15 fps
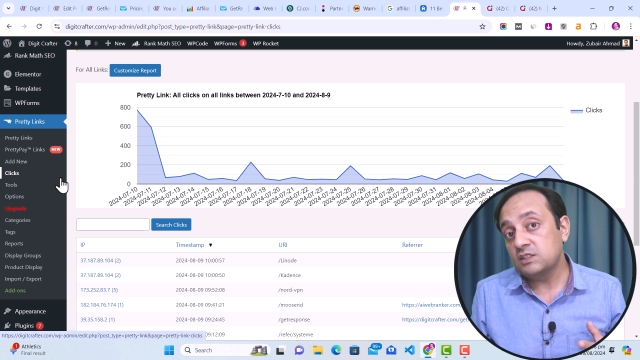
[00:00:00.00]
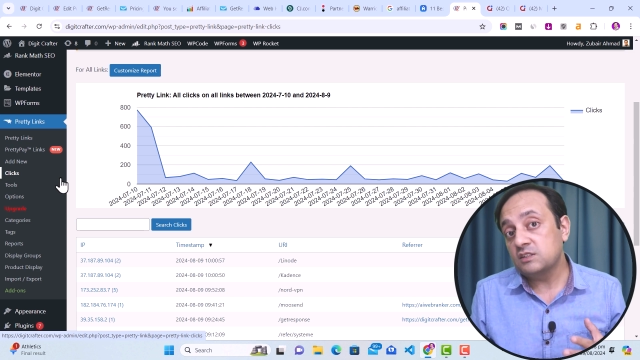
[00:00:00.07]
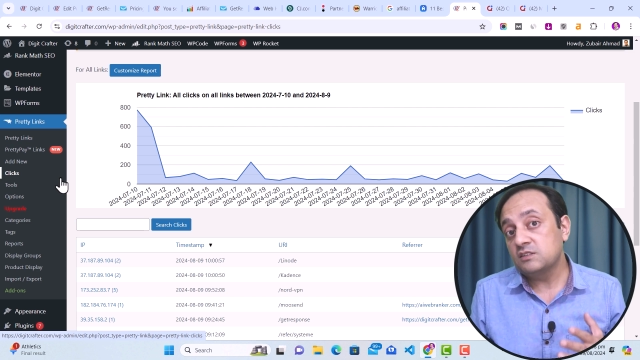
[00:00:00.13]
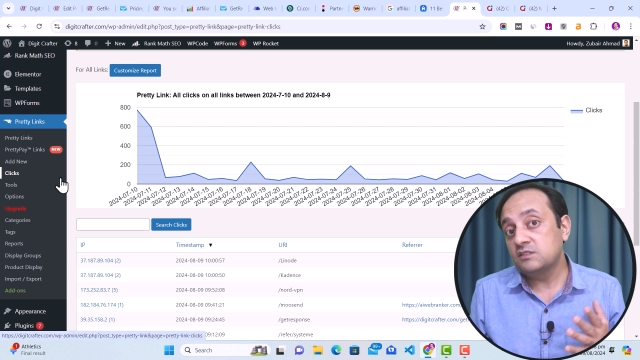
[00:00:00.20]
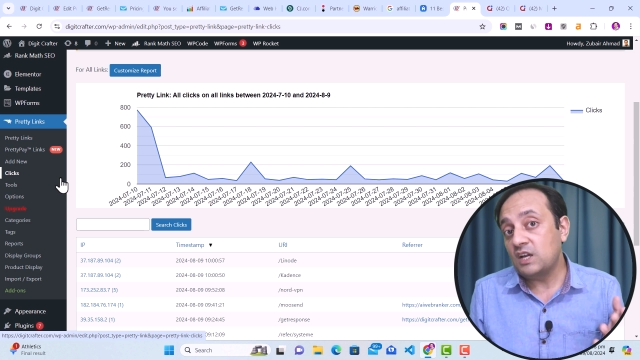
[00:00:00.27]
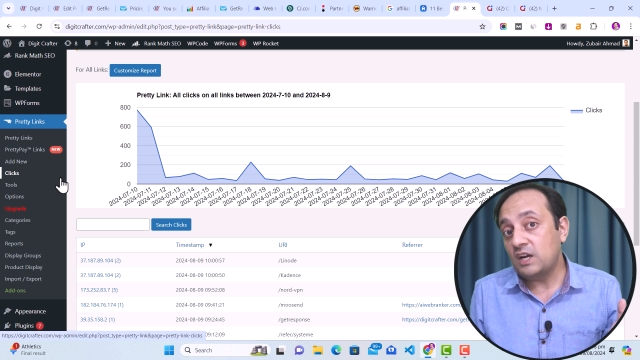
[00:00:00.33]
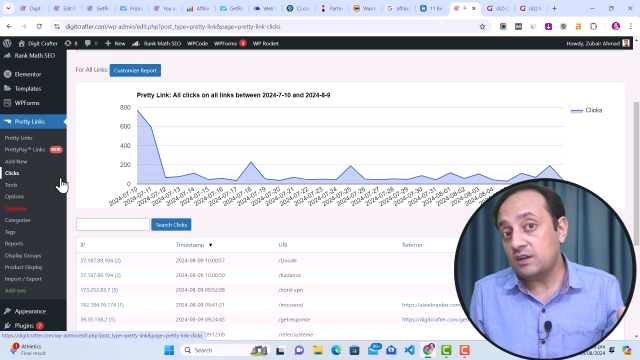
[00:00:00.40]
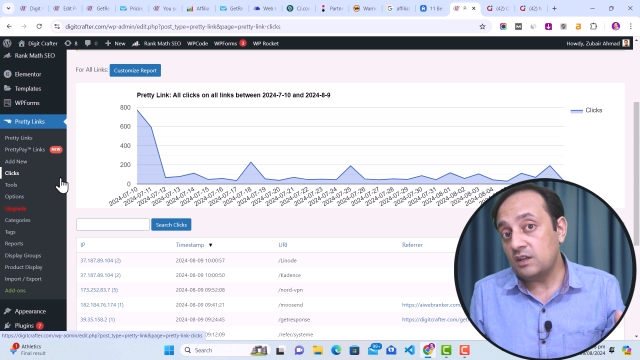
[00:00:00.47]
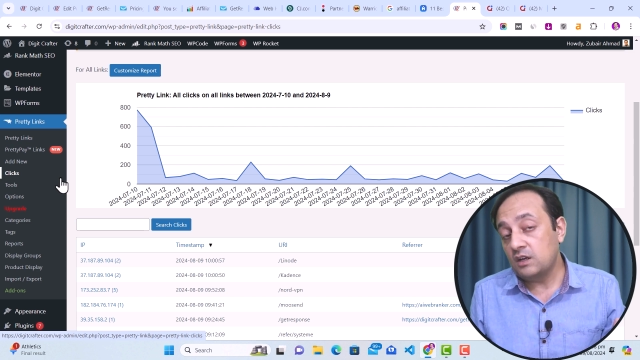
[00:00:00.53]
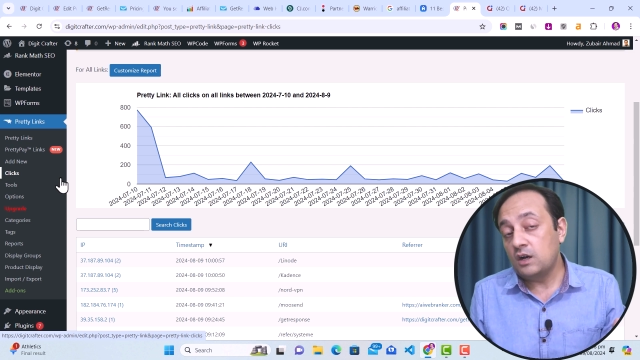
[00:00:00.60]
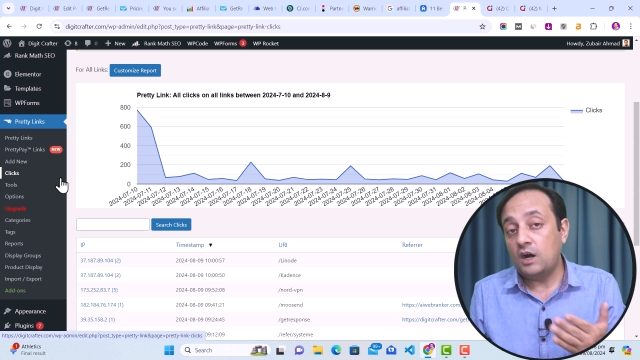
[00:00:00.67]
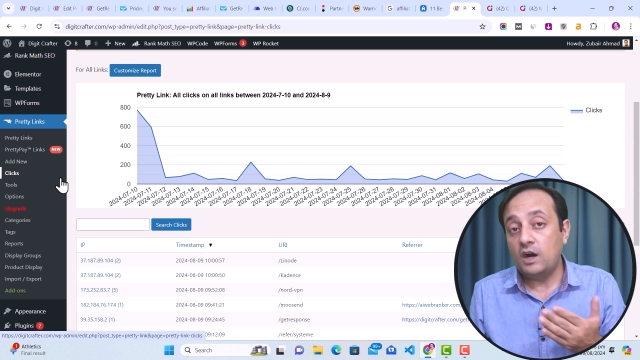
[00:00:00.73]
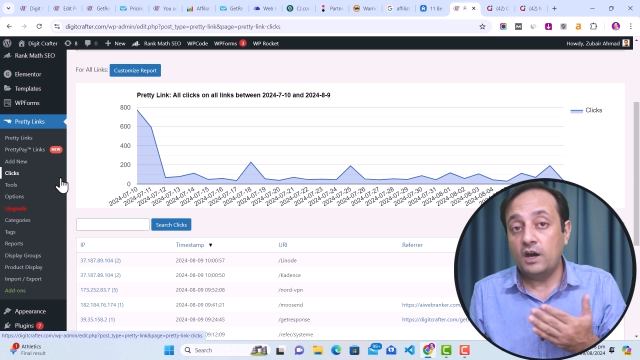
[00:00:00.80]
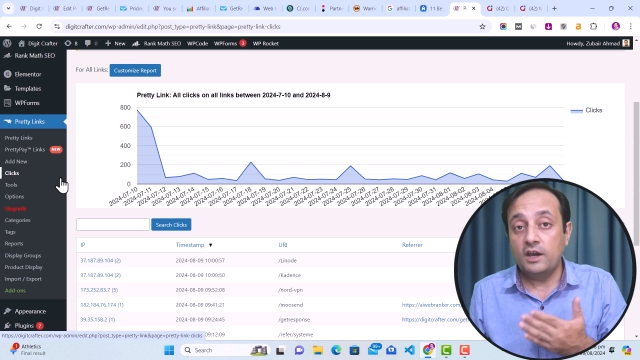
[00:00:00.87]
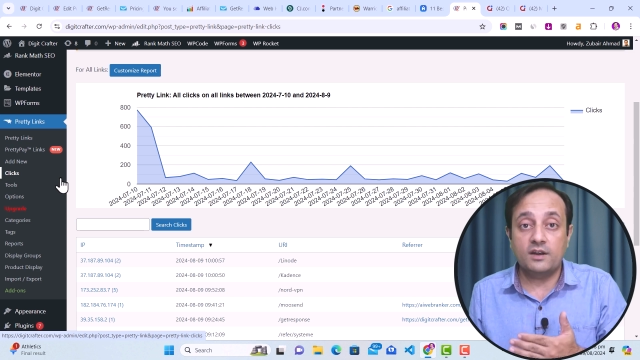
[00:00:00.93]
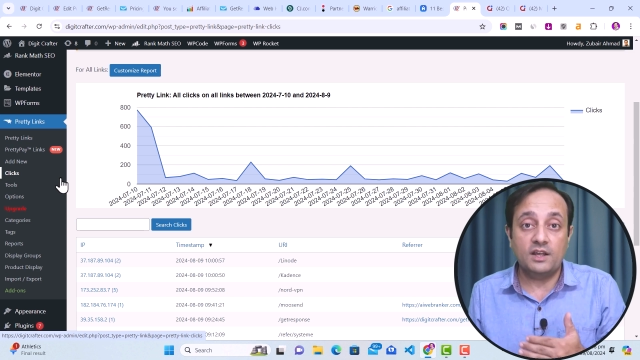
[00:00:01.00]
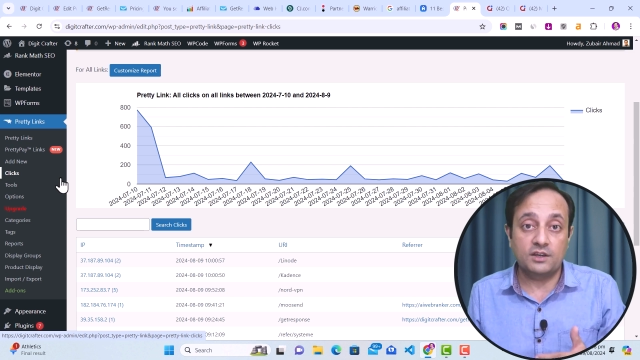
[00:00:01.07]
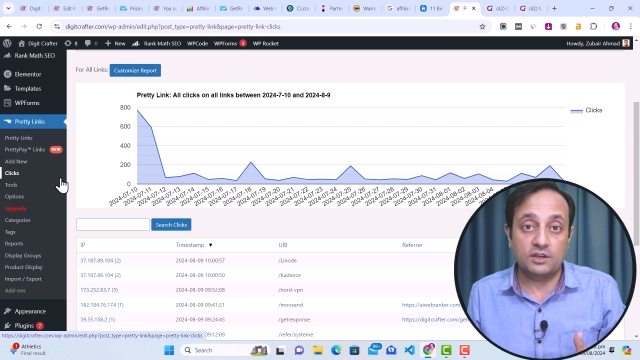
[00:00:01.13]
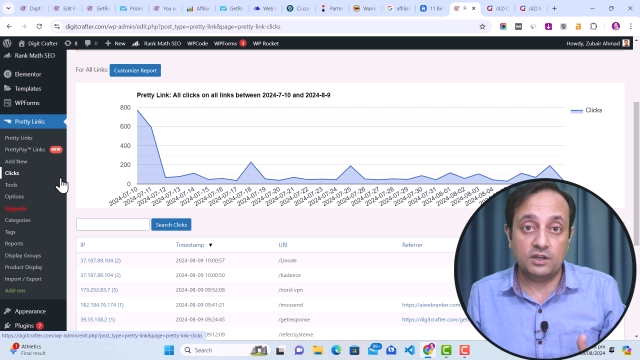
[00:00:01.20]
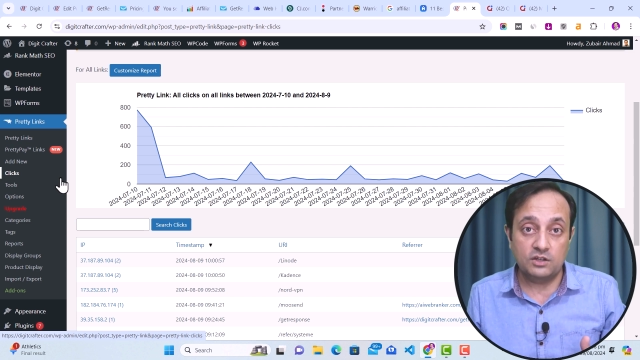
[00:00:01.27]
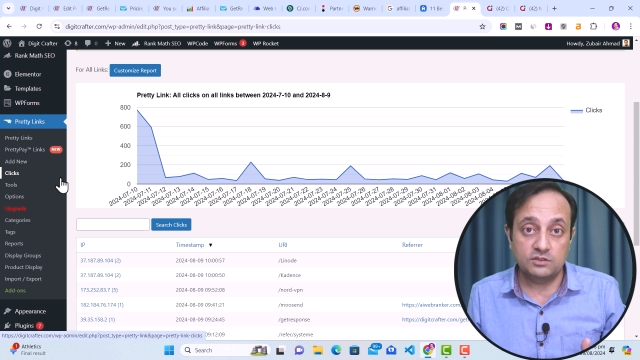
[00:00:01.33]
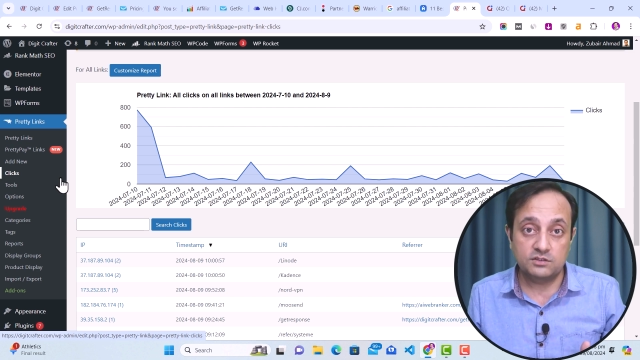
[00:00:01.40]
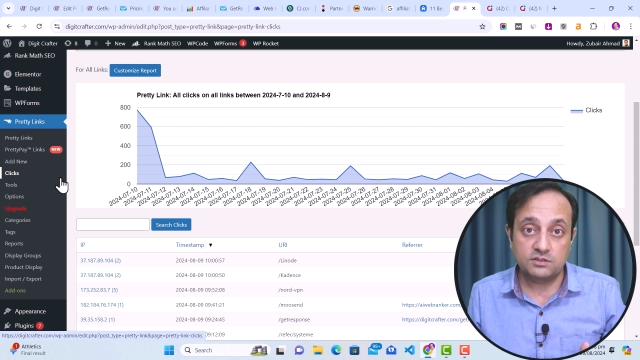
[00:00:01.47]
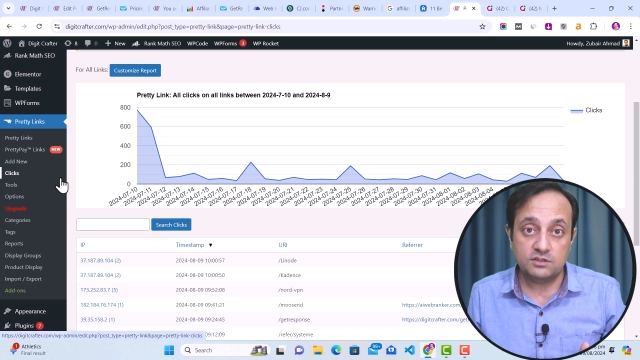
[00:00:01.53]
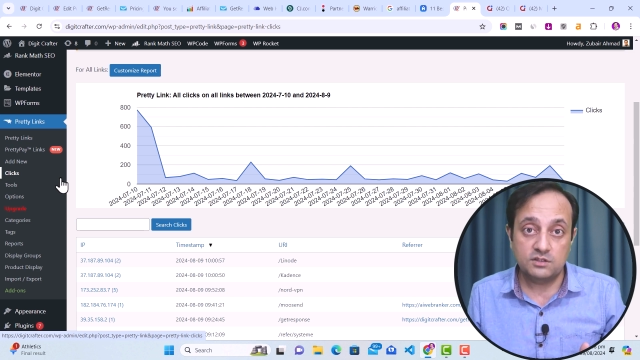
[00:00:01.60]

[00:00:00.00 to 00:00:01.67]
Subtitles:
is getting higher rankings,